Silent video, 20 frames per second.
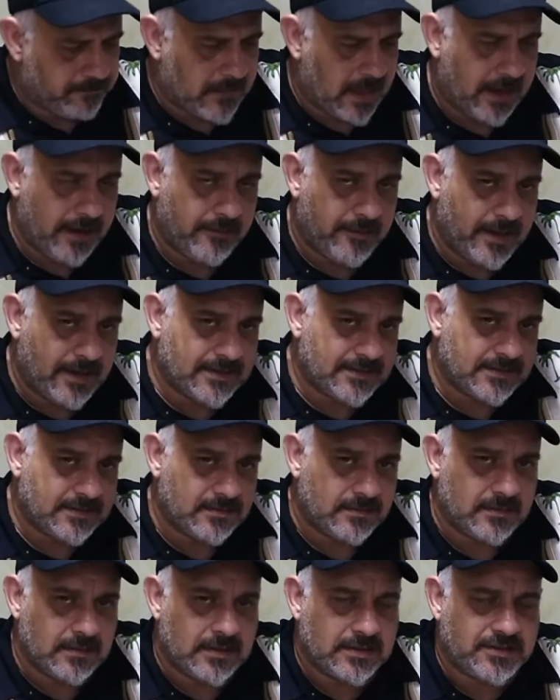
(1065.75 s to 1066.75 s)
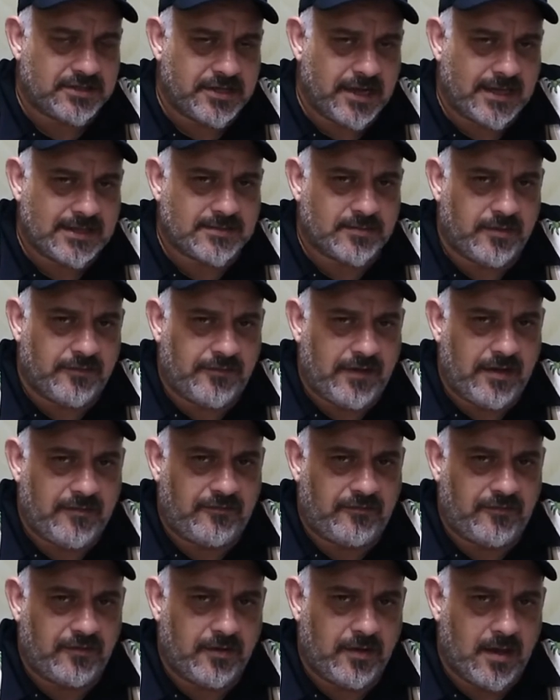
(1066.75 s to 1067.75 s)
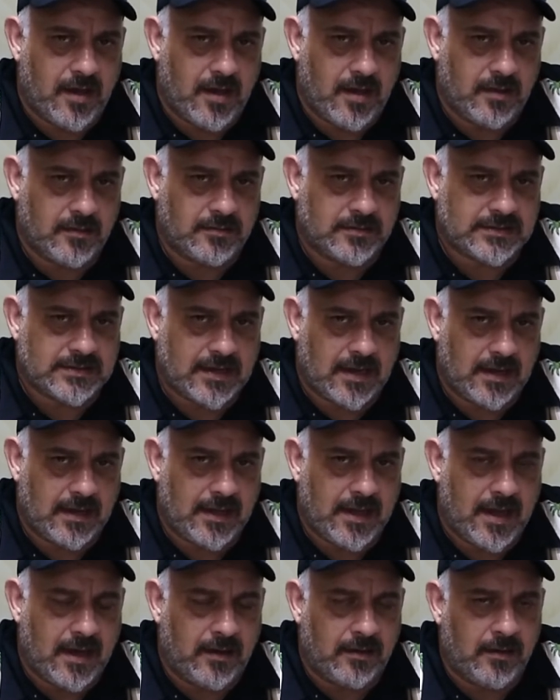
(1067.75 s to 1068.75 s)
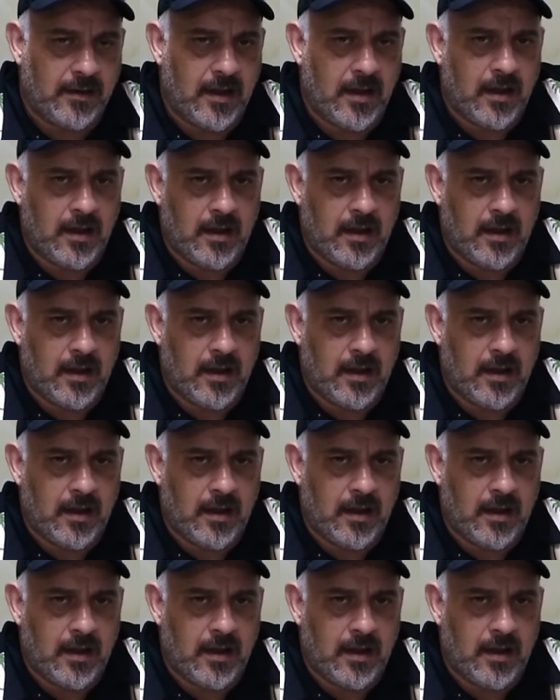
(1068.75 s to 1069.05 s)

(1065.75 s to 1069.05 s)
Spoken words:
anyways, this is Jason with Vape Foo Yung signing out.